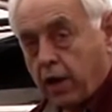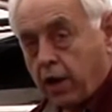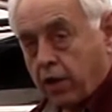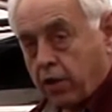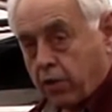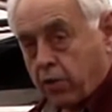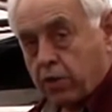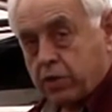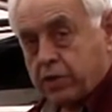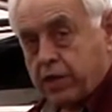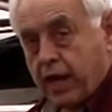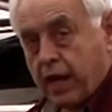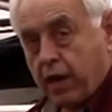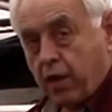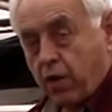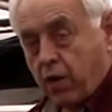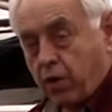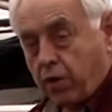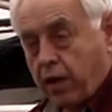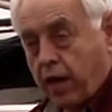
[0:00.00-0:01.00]
The roots can't
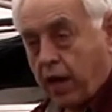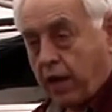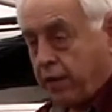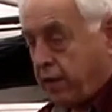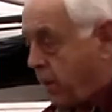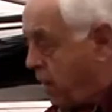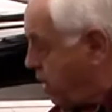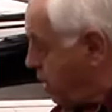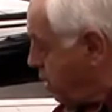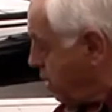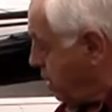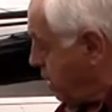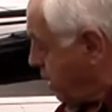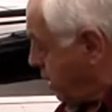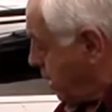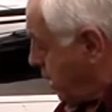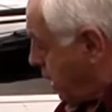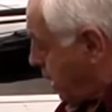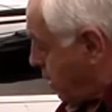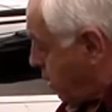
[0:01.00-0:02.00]
grow down there
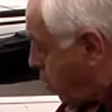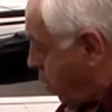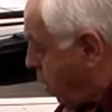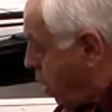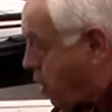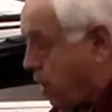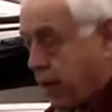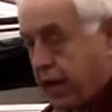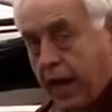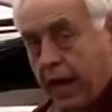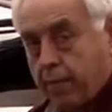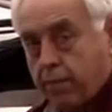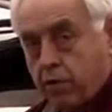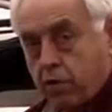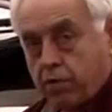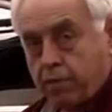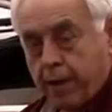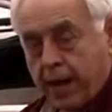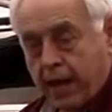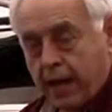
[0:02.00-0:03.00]
and the water can't
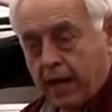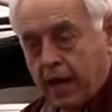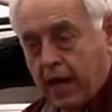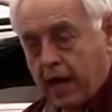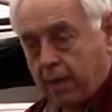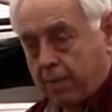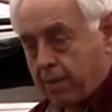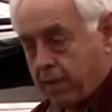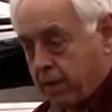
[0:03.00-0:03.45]
move back up.